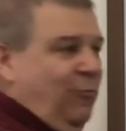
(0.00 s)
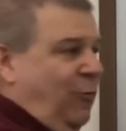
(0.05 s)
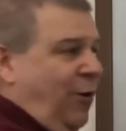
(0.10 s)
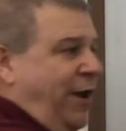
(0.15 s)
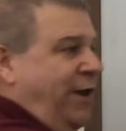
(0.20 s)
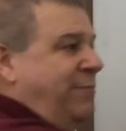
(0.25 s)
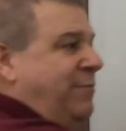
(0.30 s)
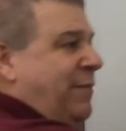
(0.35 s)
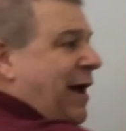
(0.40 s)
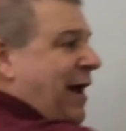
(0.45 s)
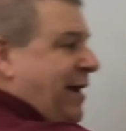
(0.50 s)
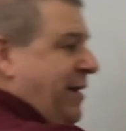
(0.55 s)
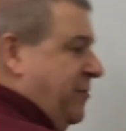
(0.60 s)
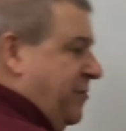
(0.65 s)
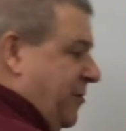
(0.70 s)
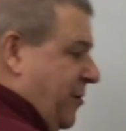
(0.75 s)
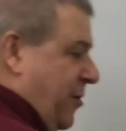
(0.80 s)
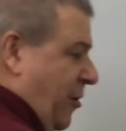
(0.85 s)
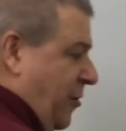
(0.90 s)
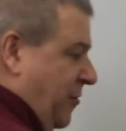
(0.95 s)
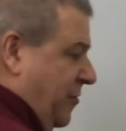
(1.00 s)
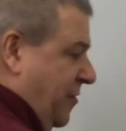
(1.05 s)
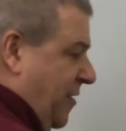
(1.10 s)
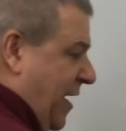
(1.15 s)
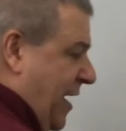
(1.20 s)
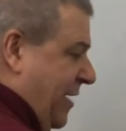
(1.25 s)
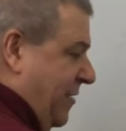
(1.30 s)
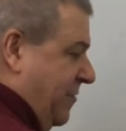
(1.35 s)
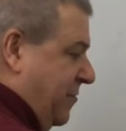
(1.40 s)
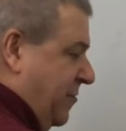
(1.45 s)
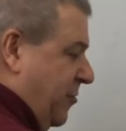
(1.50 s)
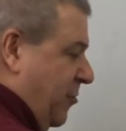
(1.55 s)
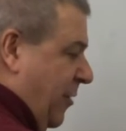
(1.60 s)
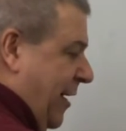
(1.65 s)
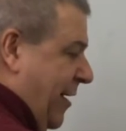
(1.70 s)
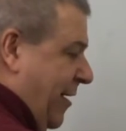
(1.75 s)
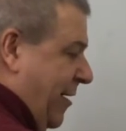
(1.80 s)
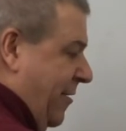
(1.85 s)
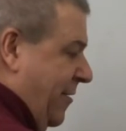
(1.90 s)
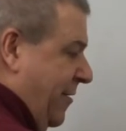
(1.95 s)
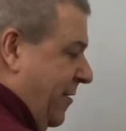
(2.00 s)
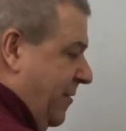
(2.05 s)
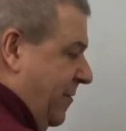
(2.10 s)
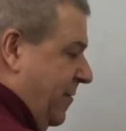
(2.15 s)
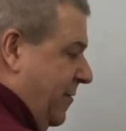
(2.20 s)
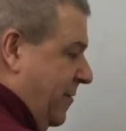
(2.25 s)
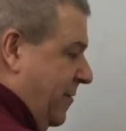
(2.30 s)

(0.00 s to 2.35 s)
1 minus cosine squared